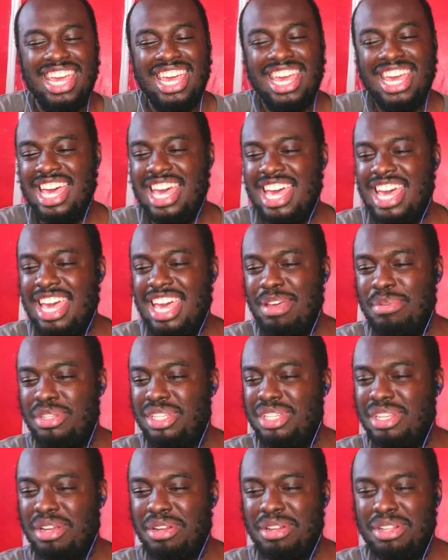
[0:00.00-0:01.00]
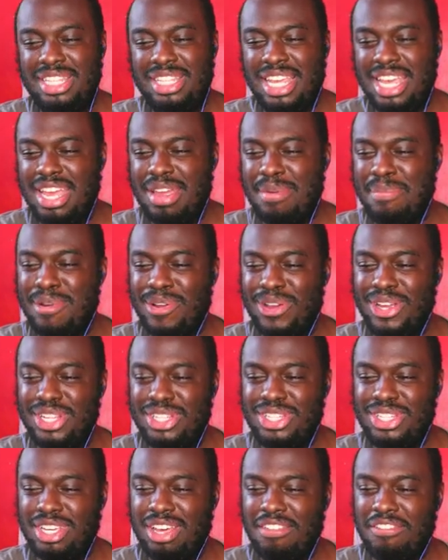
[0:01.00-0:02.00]
I'm so dead, bro. He
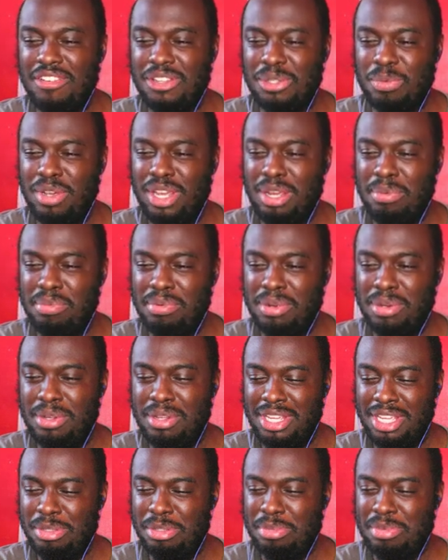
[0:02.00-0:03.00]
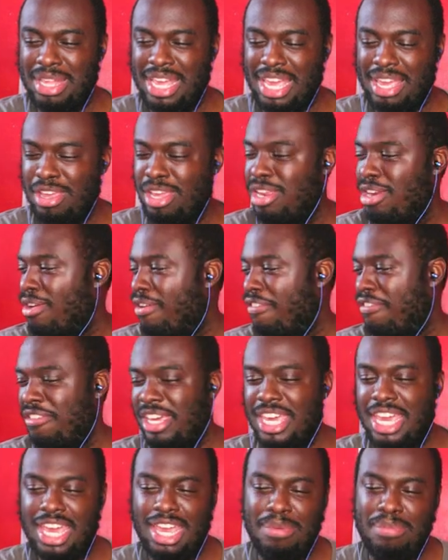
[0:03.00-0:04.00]
took off his wig, bro. He was like, you know,
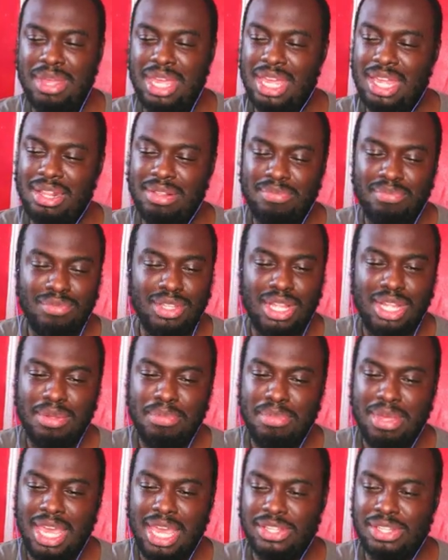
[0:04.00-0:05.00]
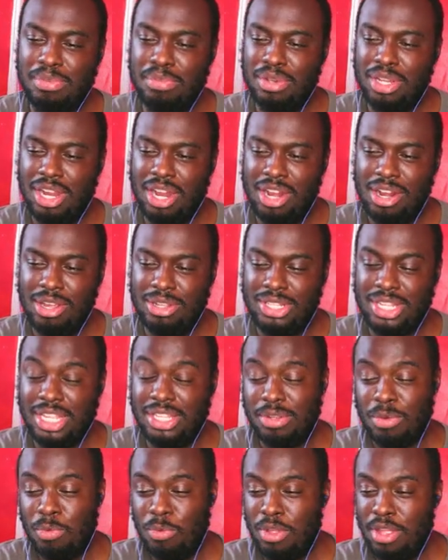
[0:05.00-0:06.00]
forget it, man. Man, some girls and
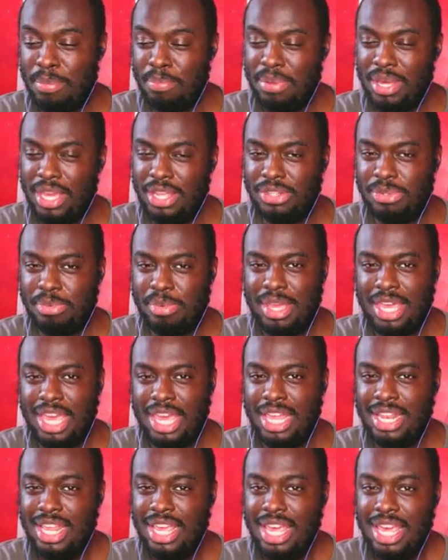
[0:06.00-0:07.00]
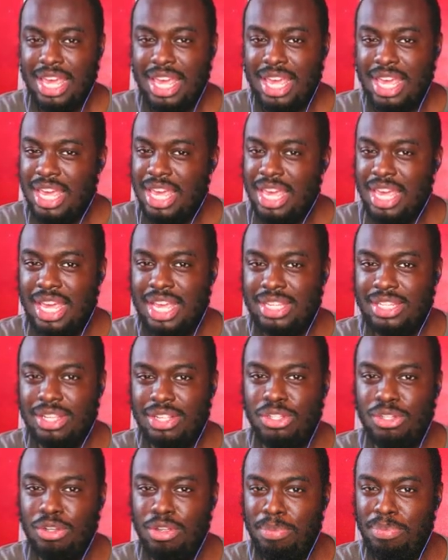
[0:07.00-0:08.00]
some One Piece, man. It's a
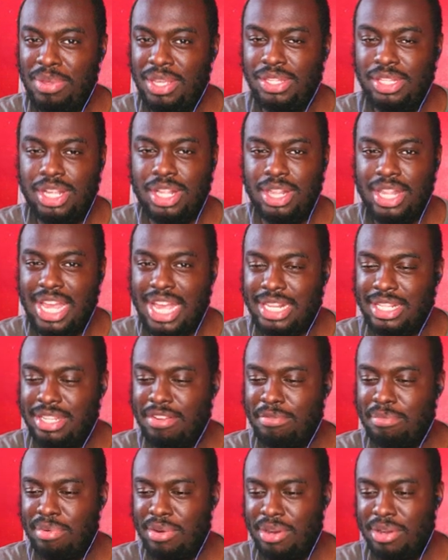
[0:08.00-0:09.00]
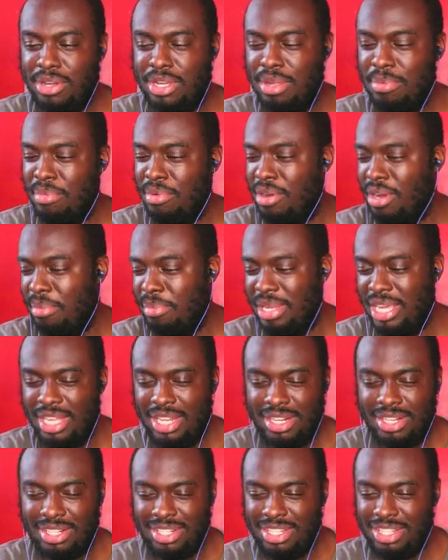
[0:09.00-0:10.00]
two-piece collective, bro. Come on, man.
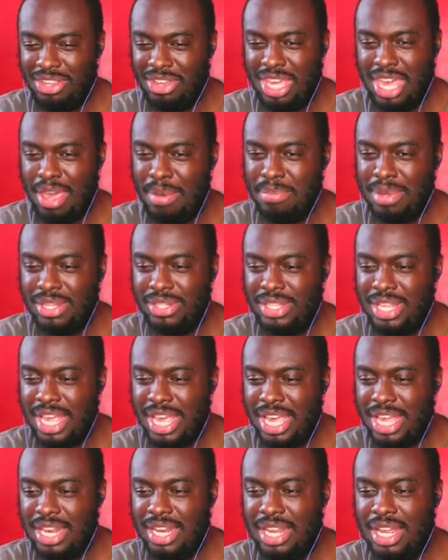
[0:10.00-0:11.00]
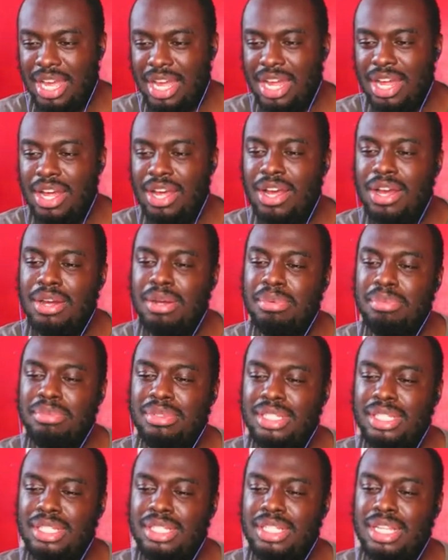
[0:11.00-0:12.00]
You can't miss that. Um,
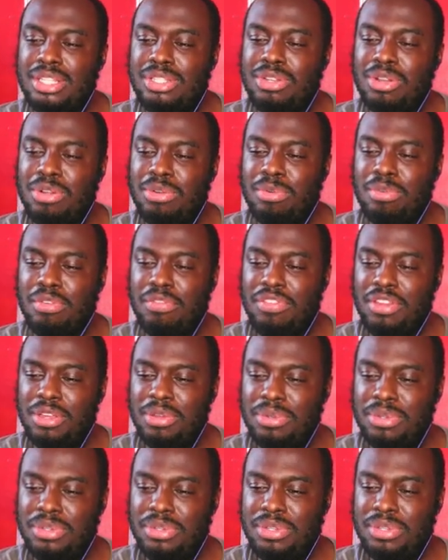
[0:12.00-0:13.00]
let's go to reviews.